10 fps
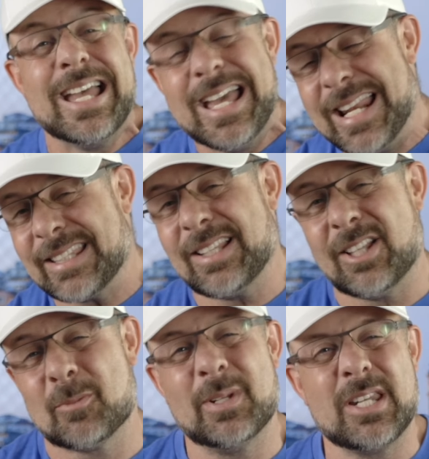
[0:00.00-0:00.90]
hitting that
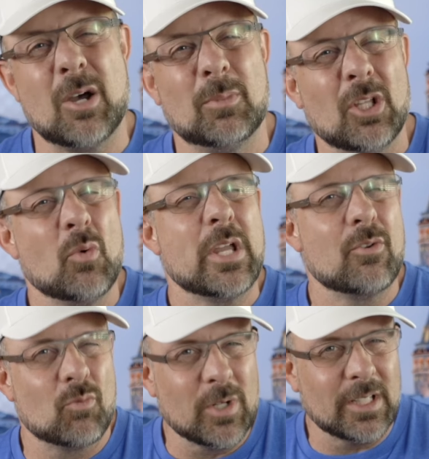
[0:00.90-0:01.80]
like button down below,
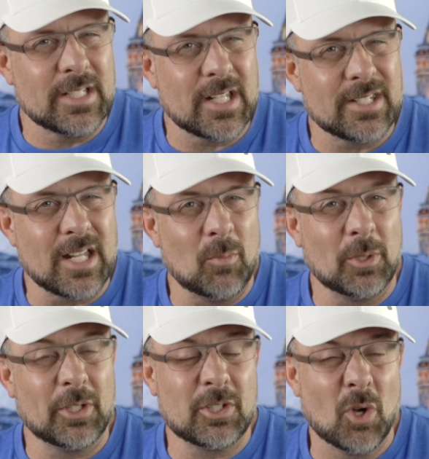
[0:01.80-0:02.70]
it really does help
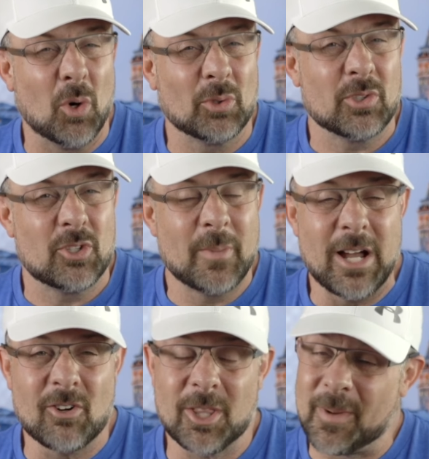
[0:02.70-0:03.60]
with the whole YouTube
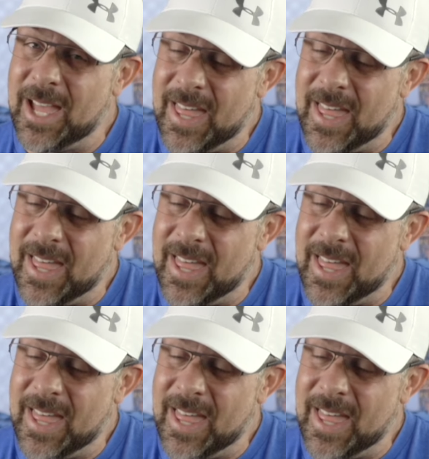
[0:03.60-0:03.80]
algorithm.